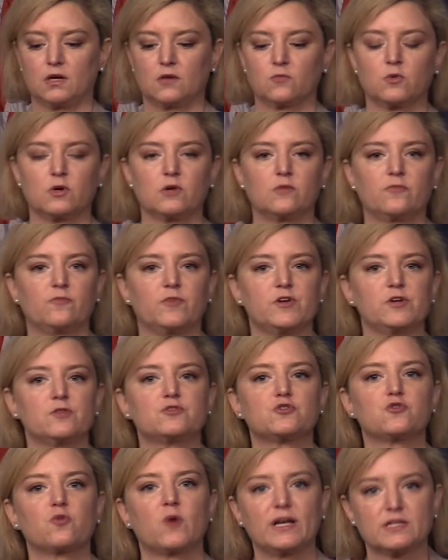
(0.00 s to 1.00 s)

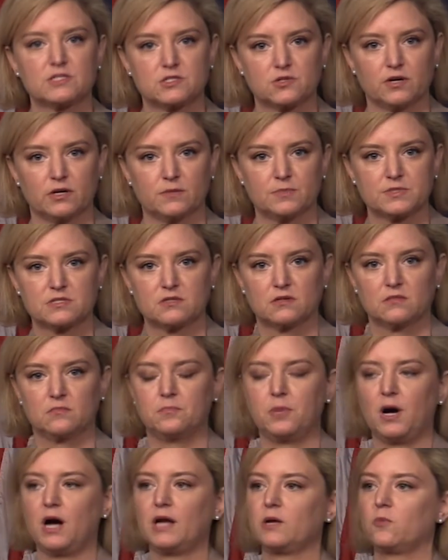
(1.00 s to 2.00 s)
reviewed transcripts,
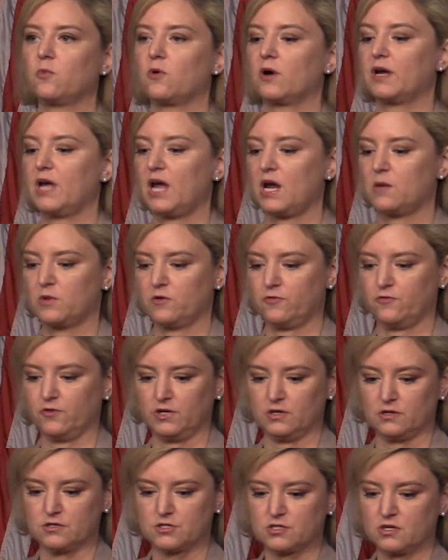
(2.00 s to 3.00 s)
body-worn camera
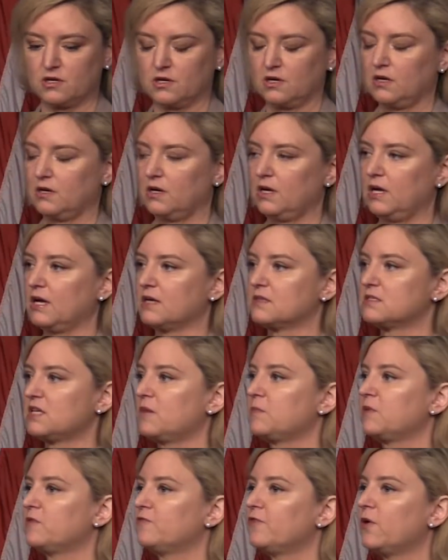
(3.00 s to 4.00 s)
footage,
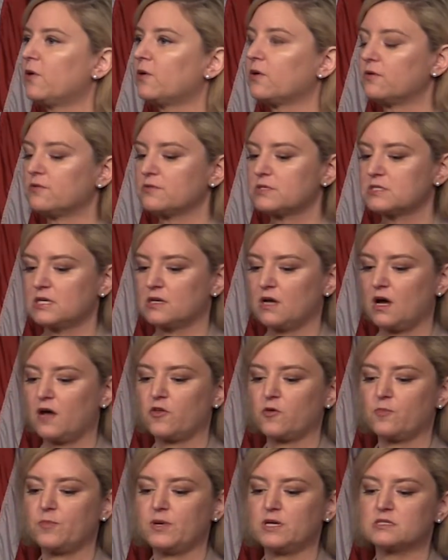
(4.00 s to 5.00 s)
examined photos, and
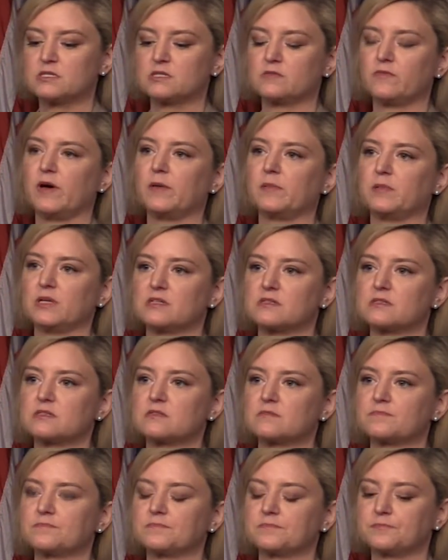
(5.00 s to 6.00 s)
other pieces of
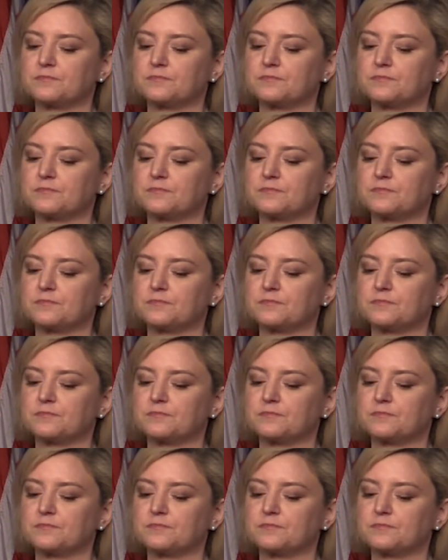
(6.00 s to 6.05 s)
evidence.